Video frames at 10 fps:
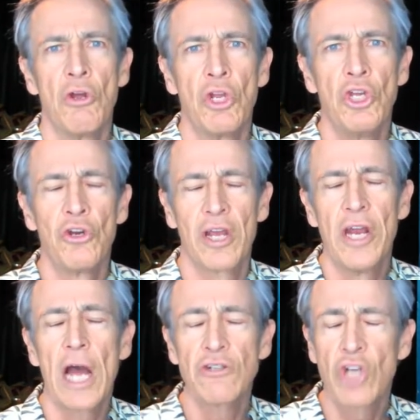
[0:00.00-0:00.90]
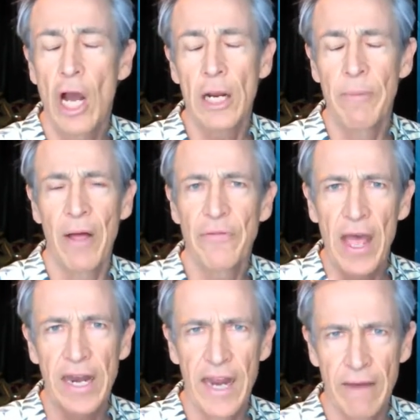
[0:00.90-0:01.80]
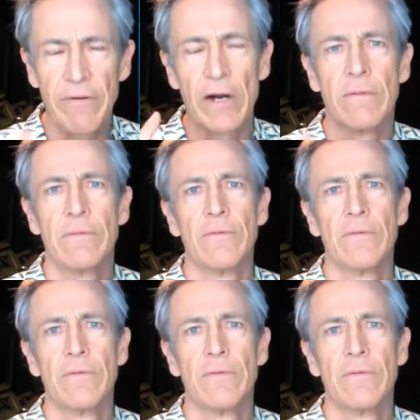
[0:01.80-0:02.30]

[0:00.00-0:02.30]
"You cannot talk about that ever."